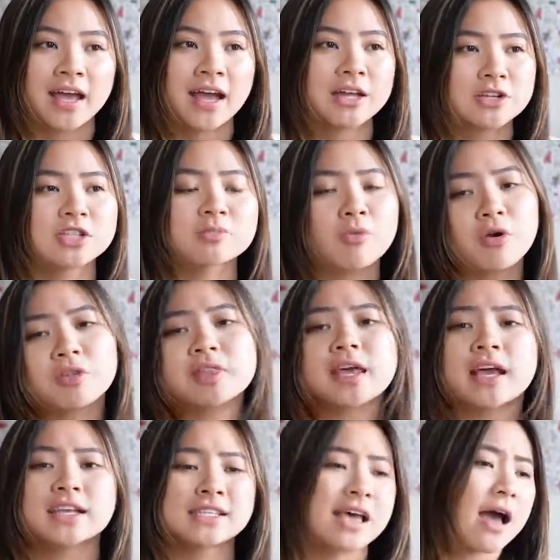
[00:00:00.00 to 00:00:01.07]
and just more
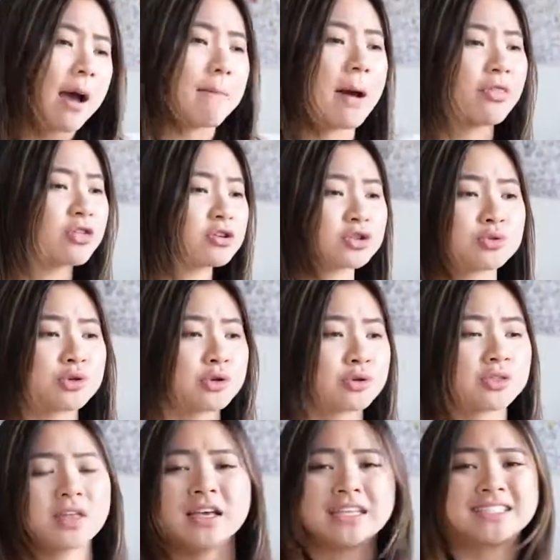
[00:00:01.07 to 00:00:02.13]
things about the
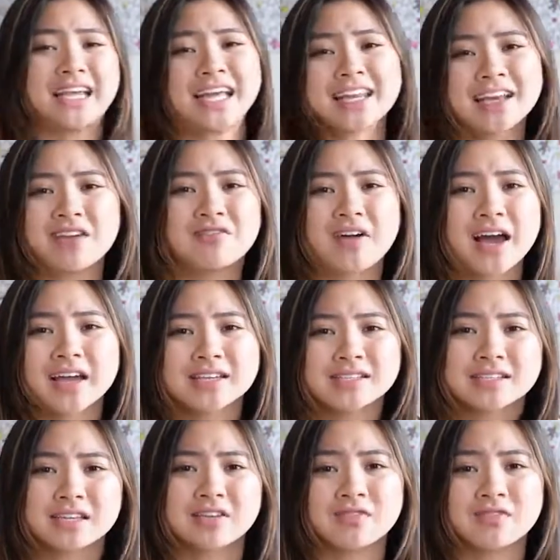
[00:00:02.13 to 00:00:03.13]
truth, dating advice.